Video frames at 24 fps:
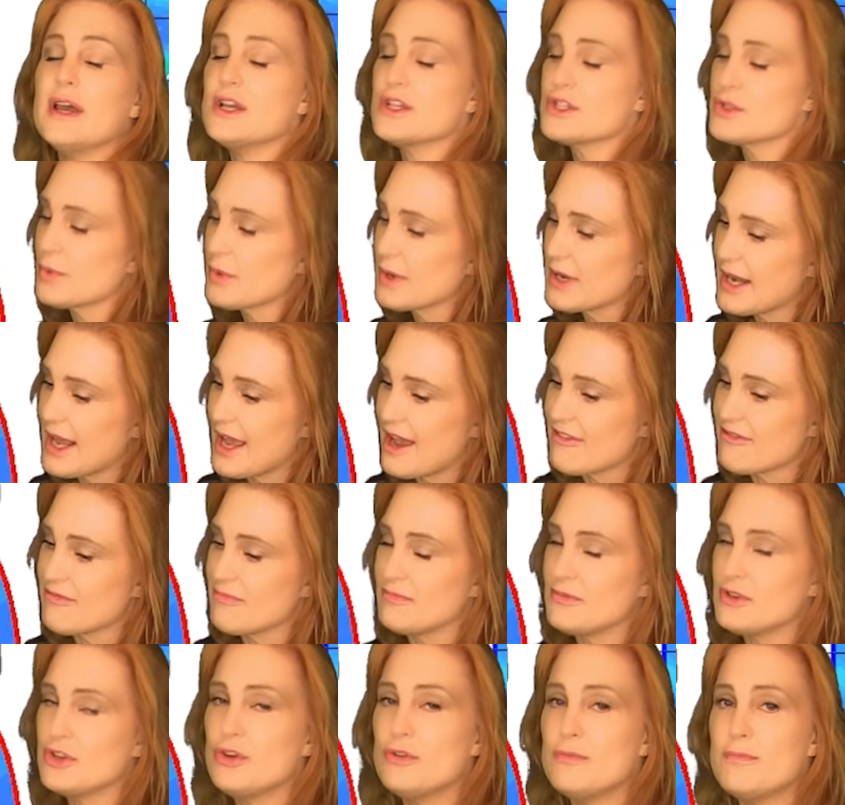So we're going to have
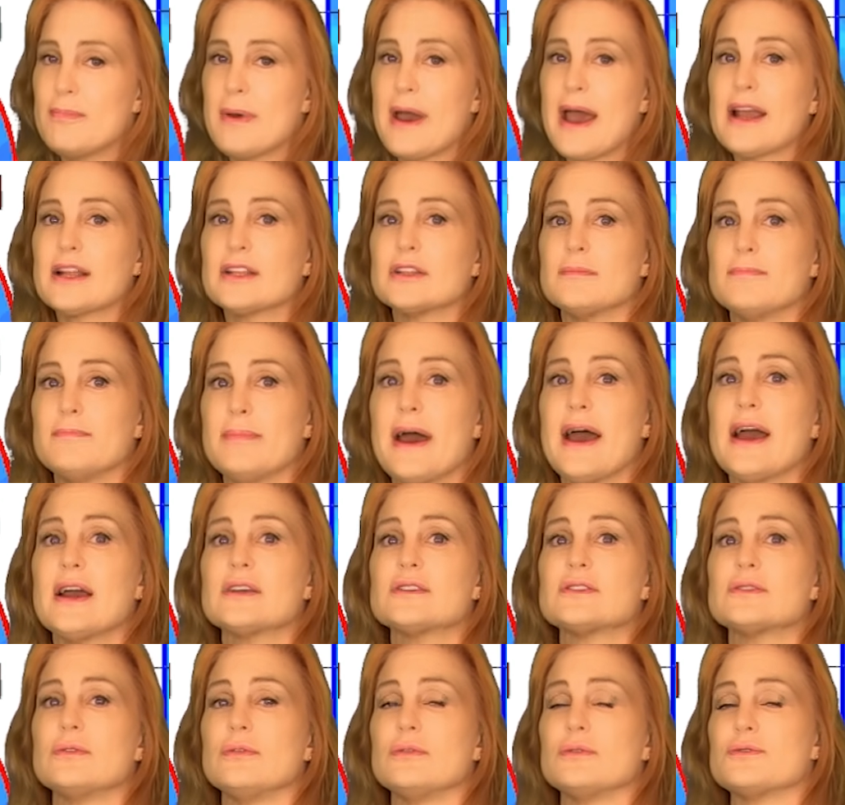two
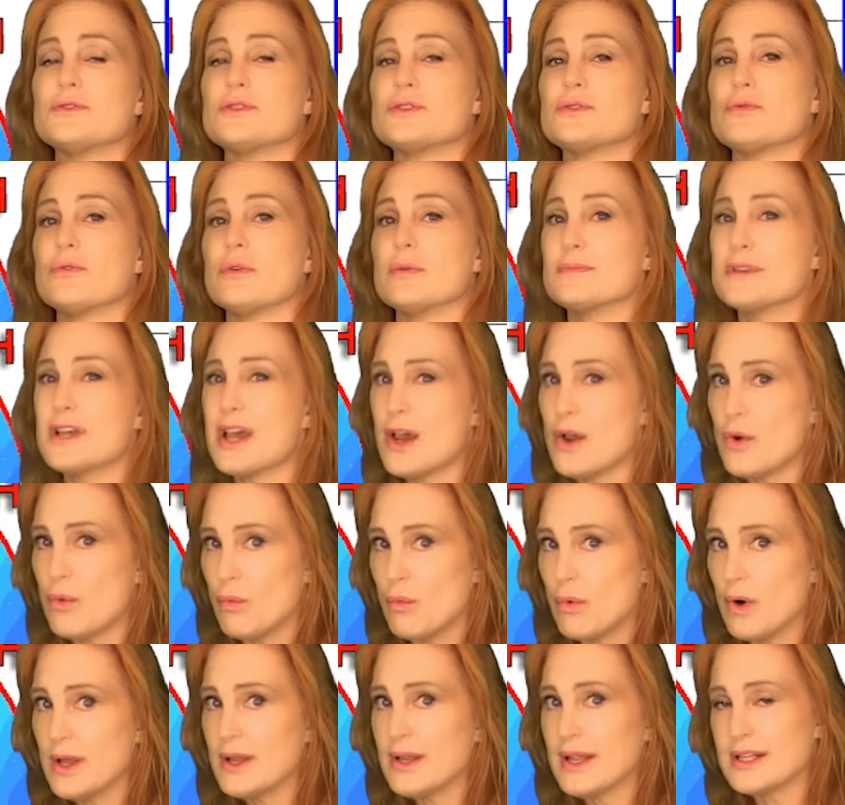back-to-back solar storms,
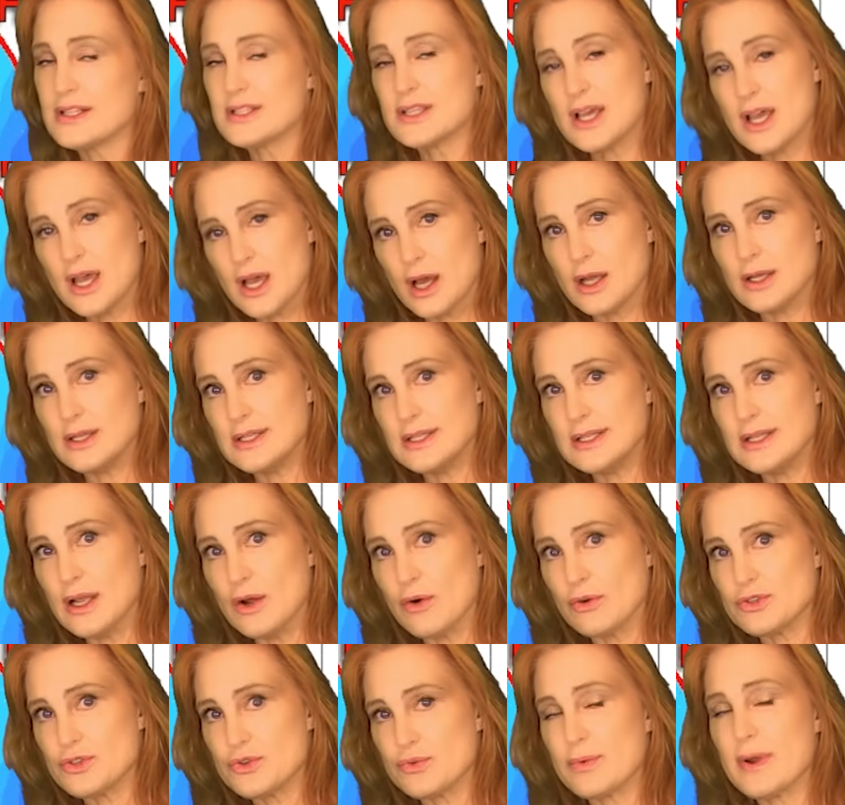one that's a
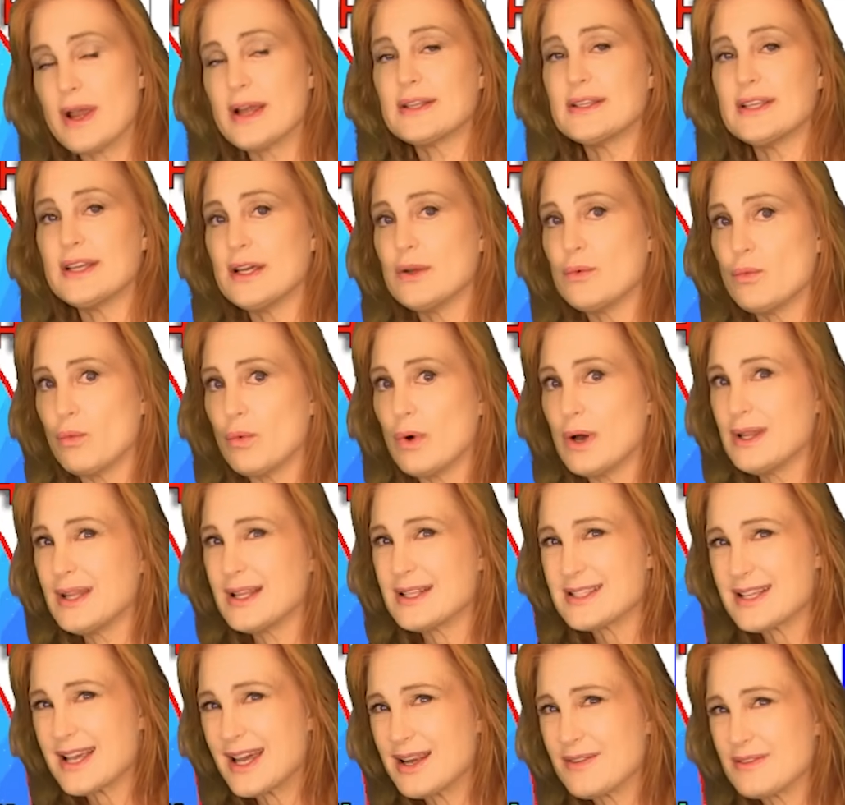direct hit, one
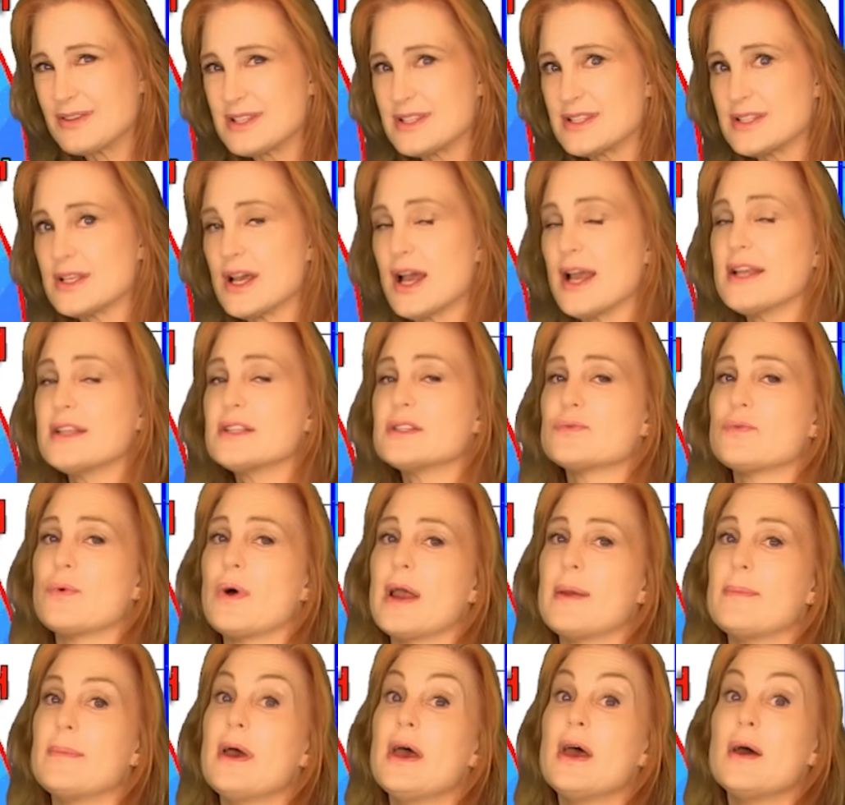that's kind of a
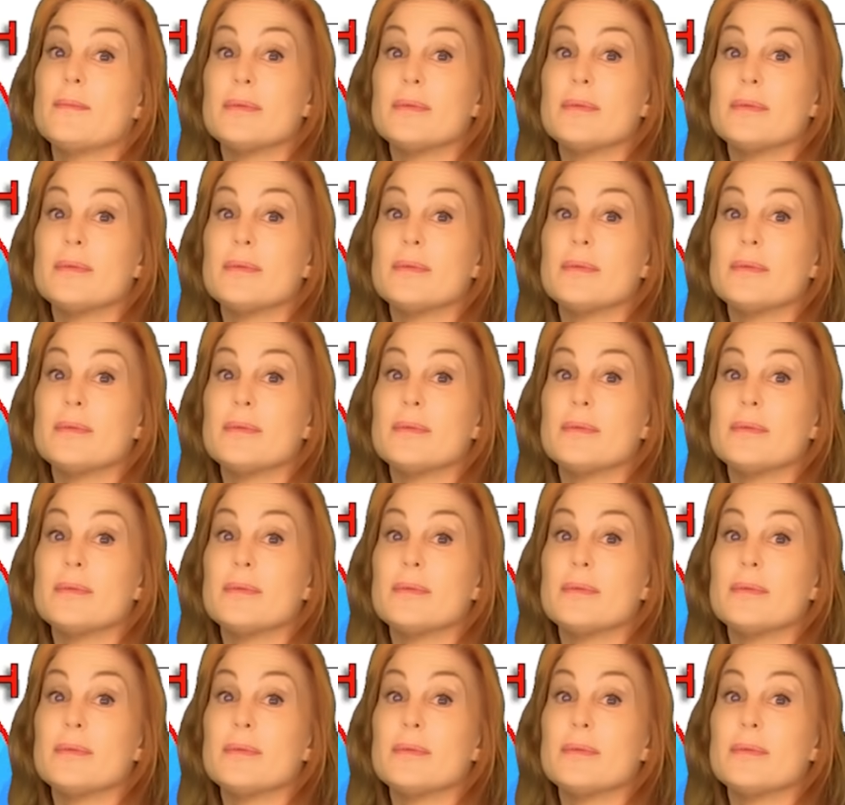sideswipe.